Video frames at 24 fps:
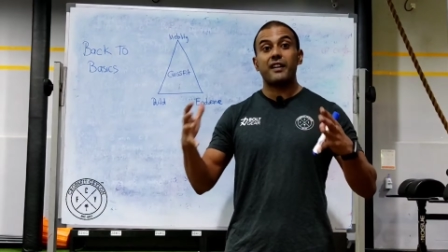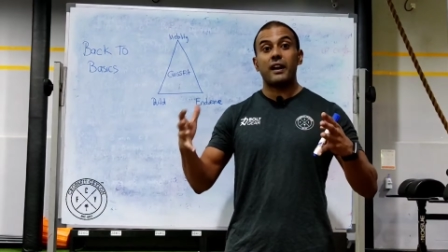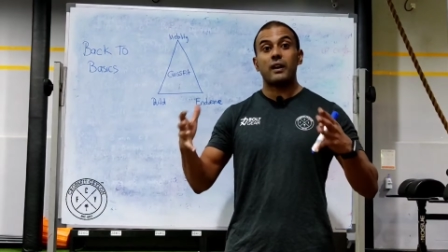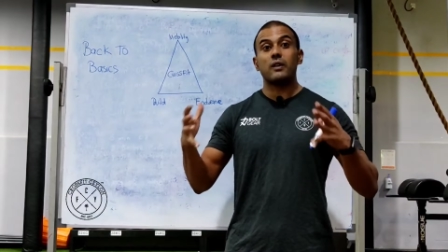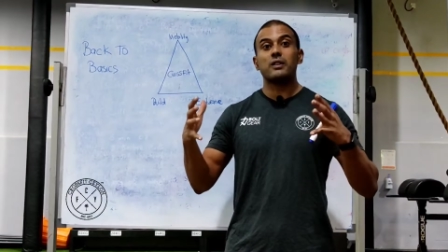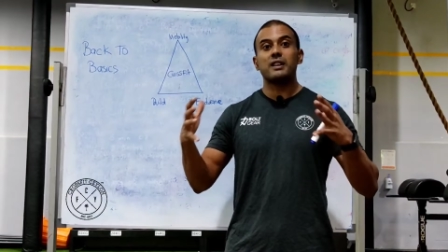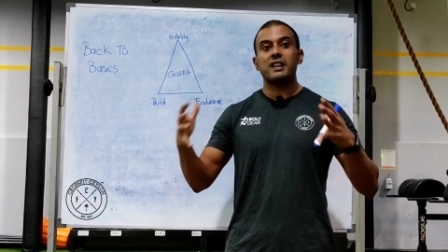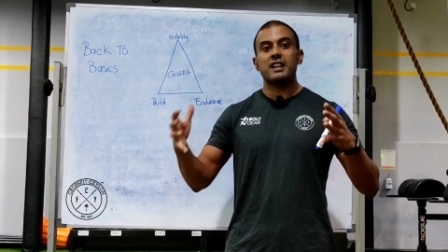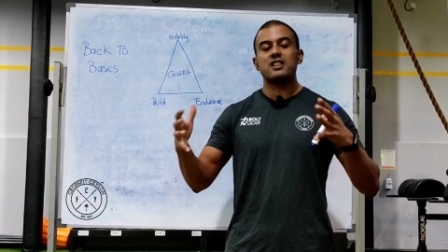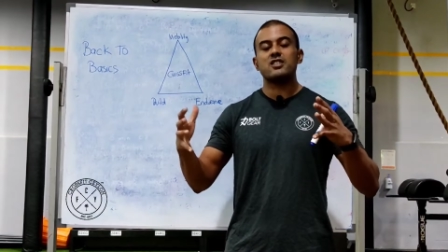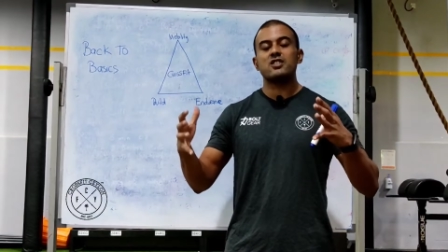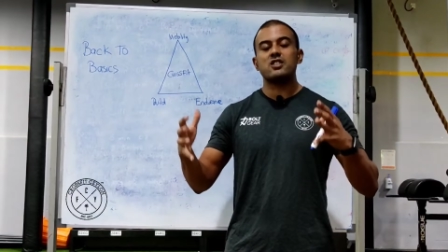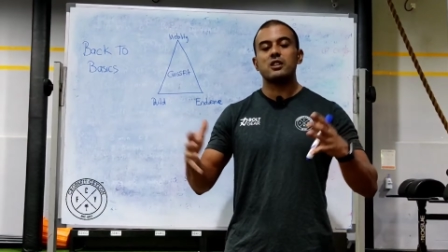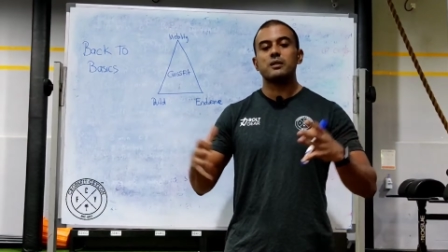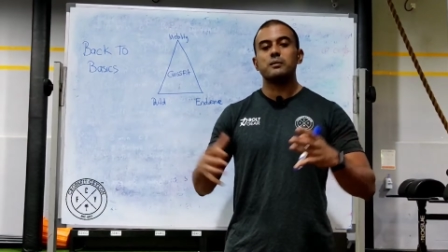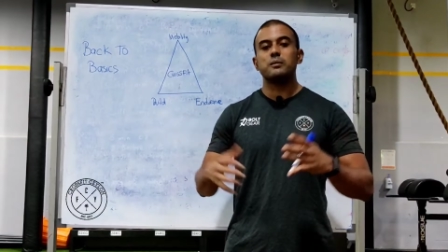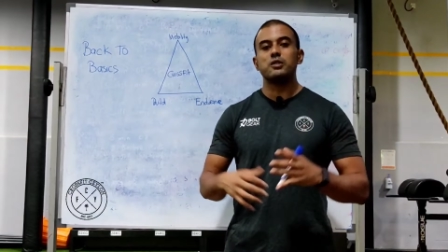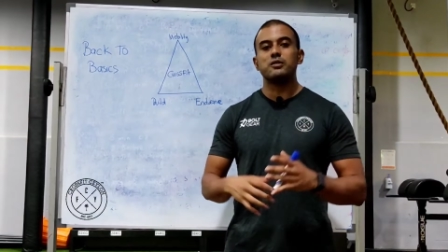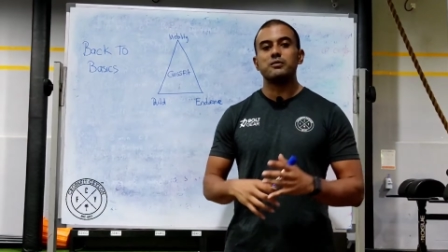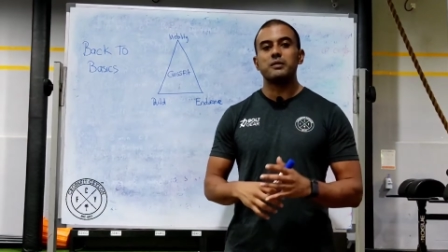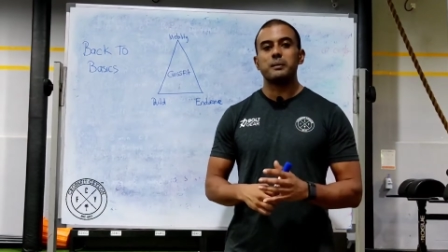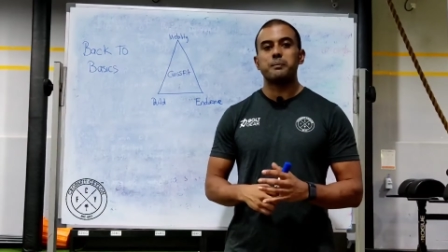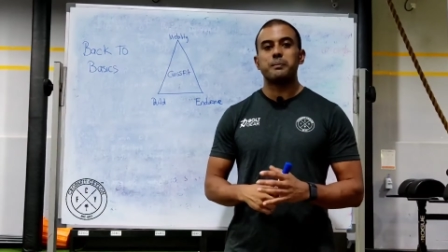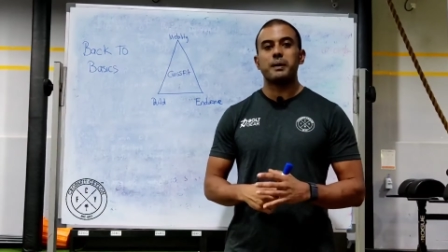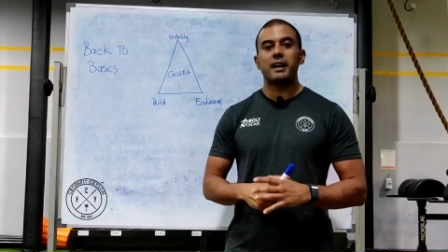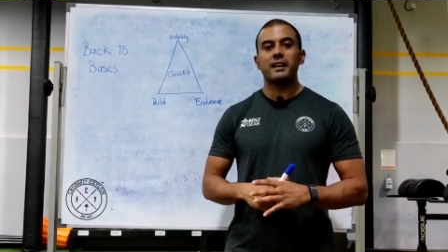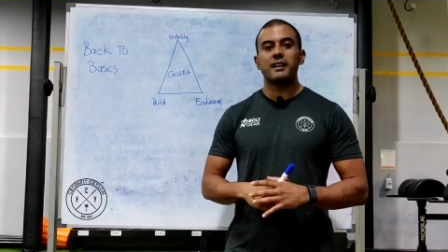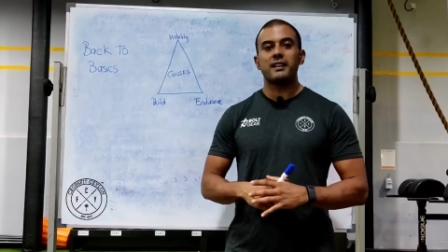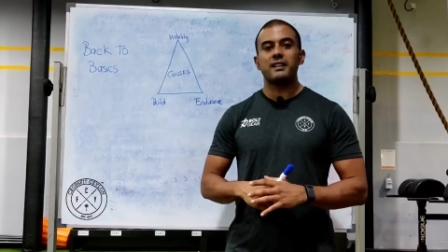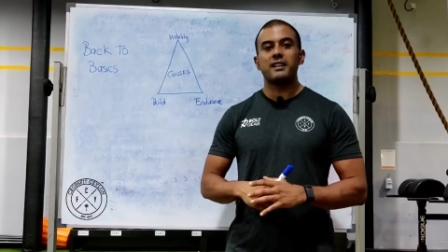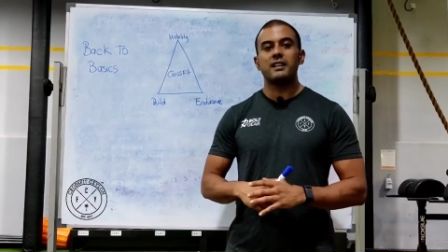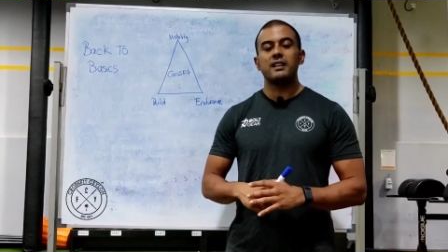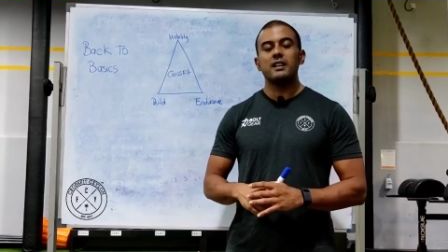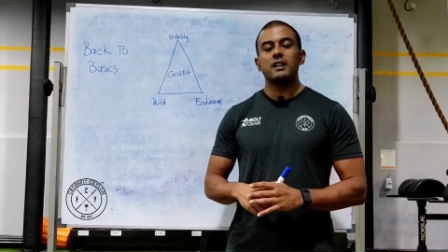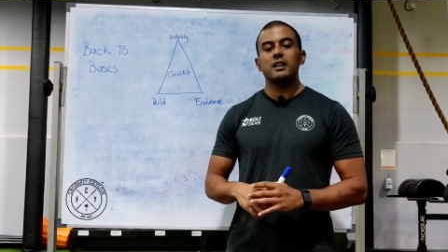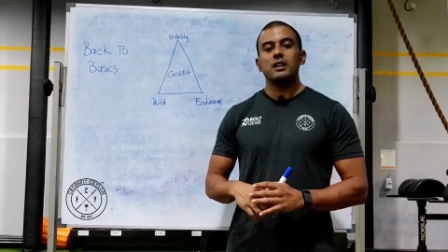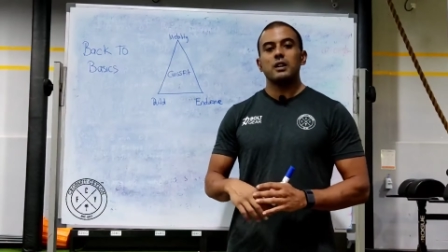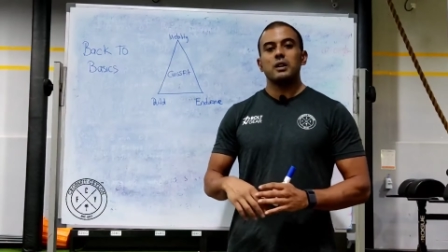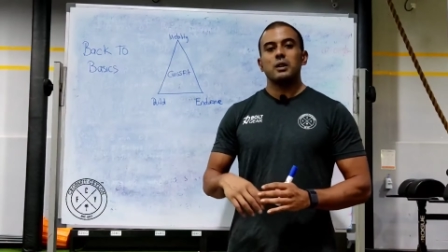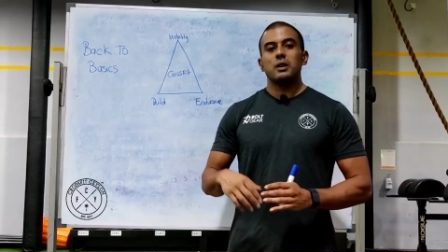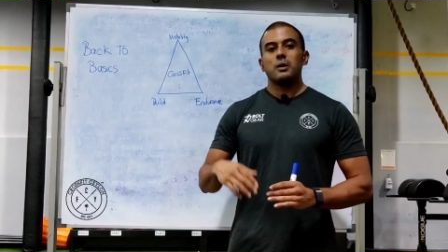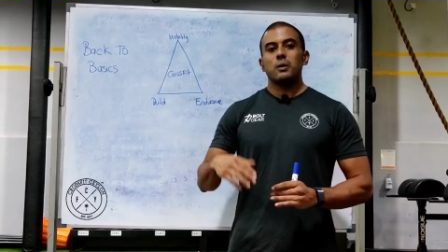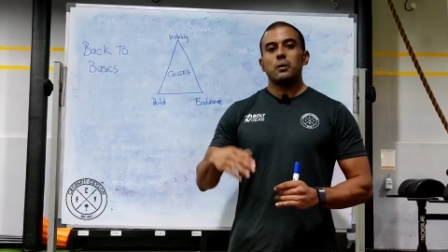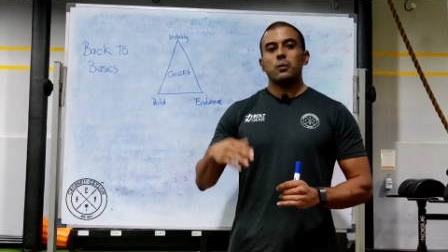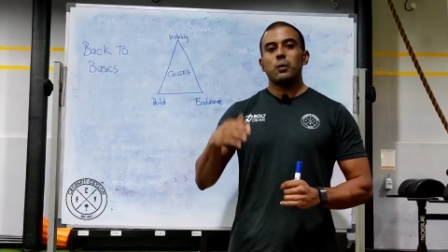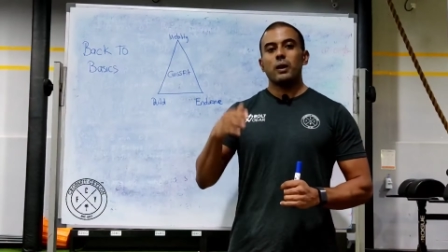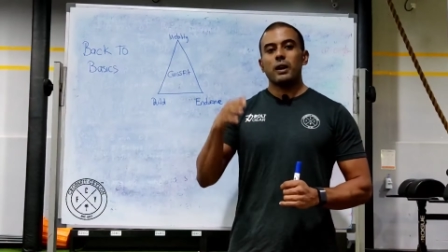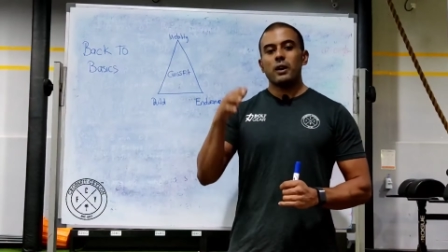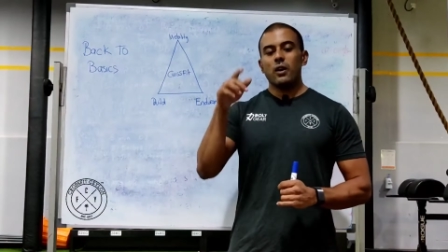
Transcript: foundational movement pattern.